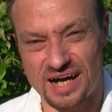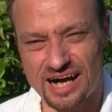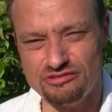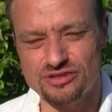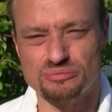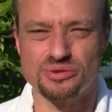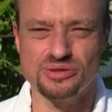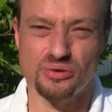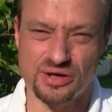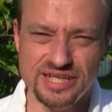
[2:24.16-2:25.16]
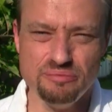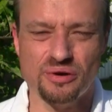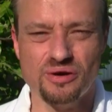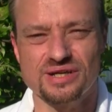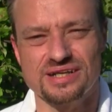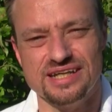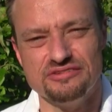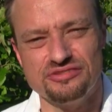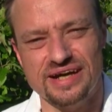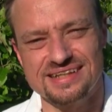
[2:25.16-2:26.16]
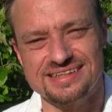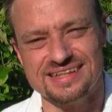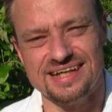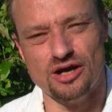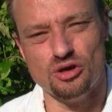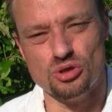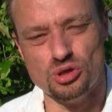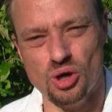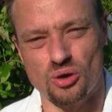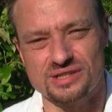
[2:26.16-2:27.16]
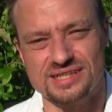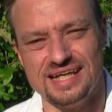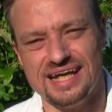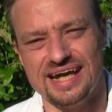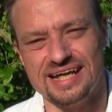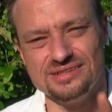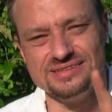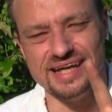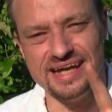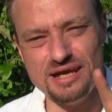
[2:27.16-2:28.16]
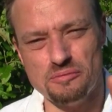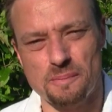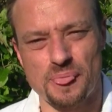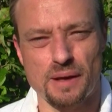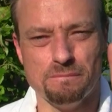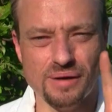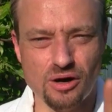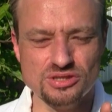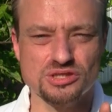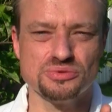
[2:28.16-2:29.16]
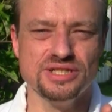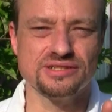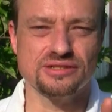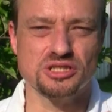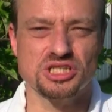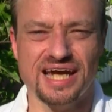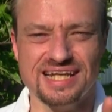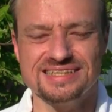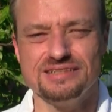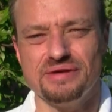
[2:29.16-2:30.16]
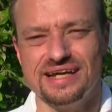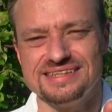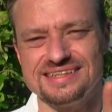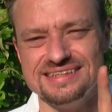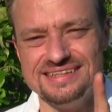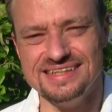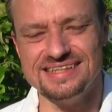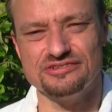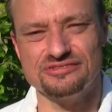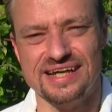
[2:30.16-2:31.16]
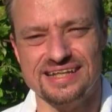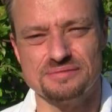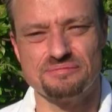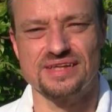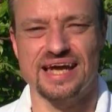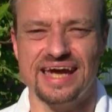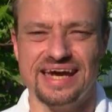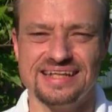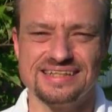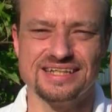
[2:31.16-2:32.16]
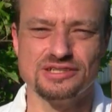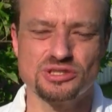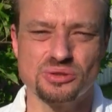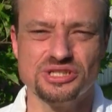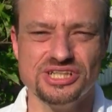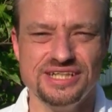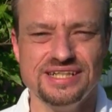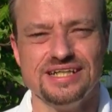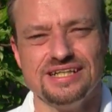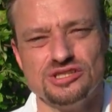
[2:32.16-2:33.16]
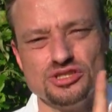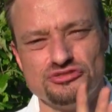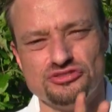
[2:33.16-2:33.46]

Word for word: afterburn or EPOC effect looked. And today most research estimates this effect at thirty to